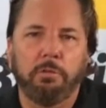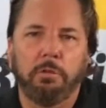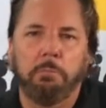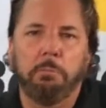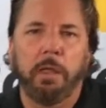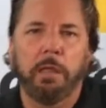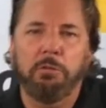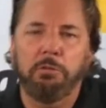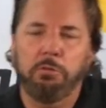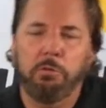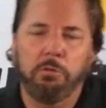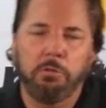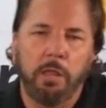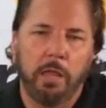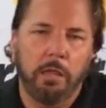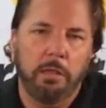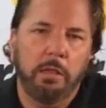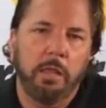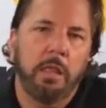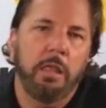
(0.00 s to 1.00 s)
and make sure
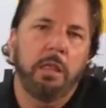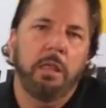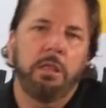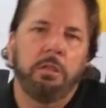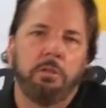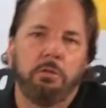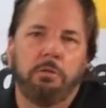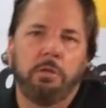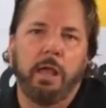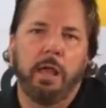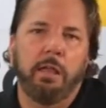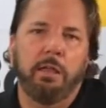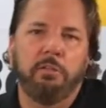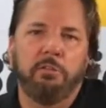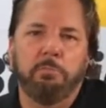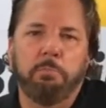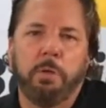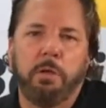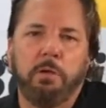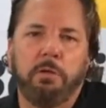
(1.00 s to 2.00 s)
that you're not
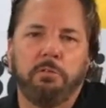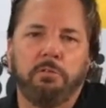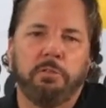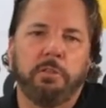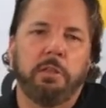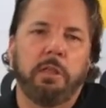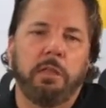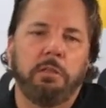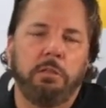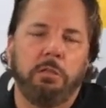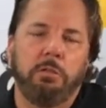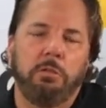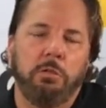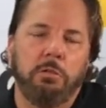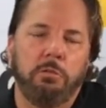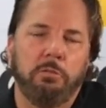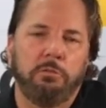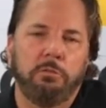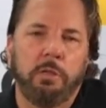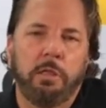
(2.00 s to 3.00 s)
exposed and that you
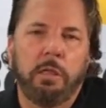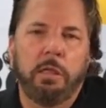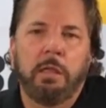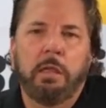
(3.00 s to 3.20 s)
use